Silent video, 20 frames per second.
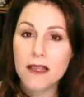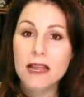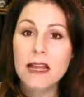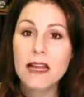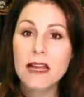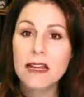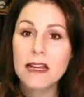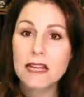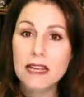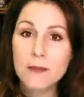
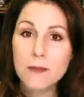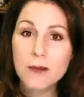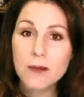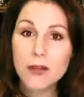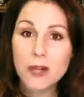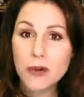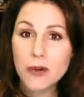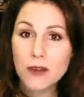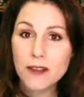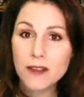Limit
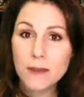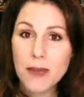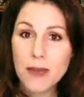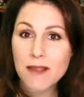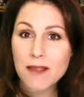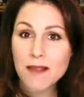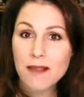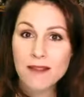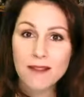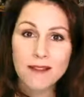your
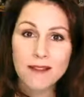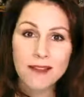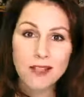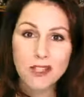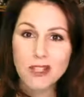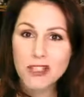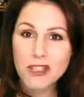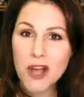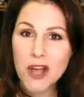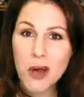expenses, such
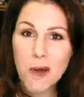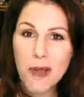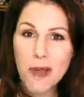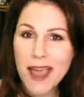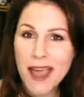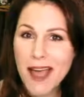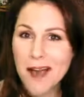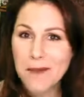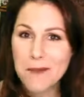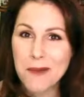as going
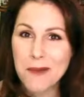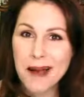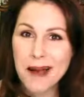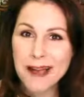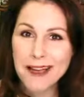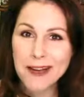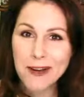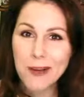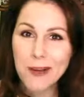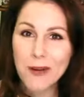out and buying
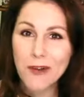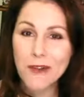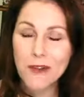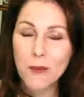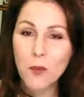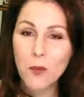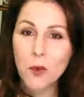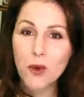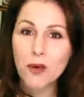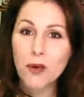clothes and
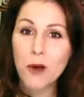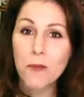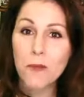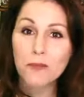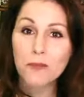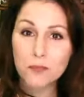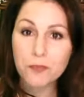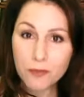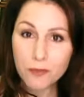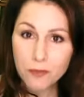whatnot
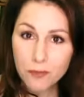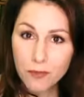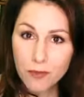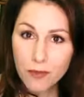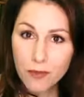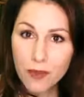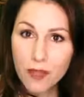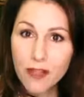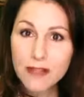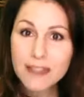
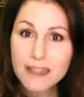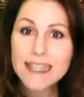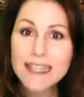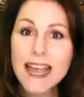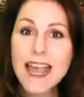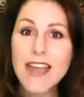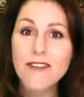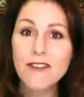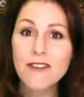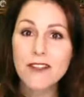
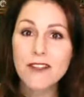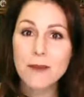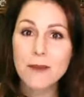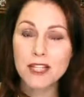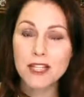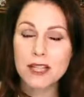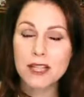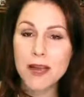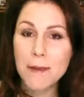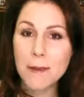Save as much
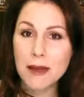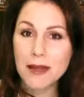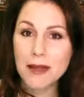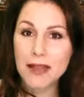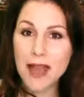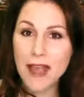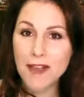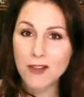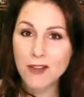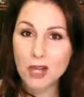of that money
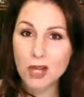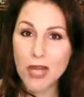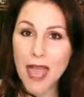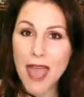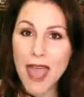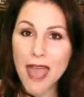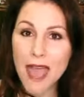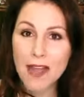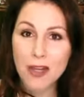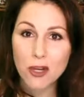as you
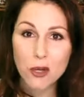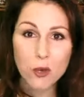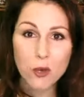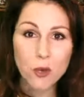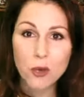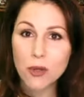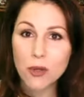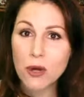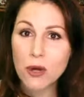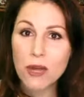can. You
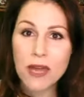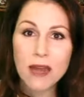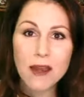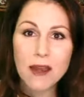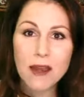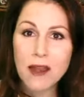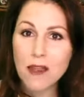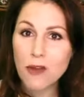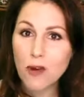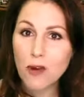will not get
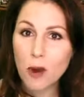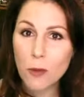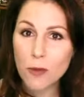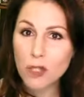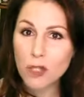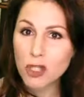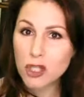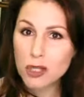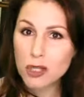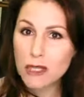another
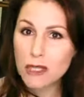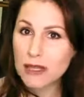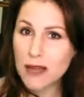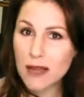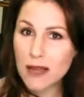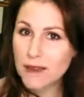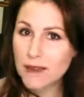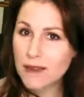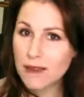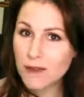opportunity
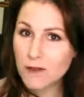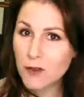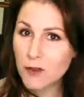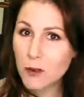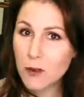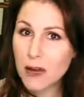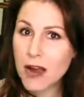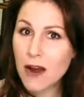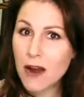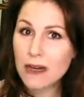like this if you are
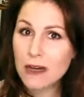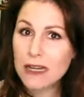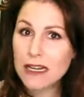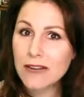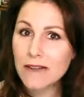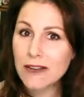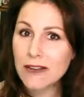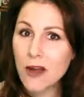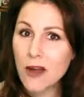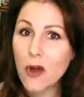currently
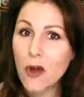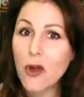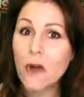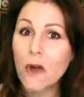living at home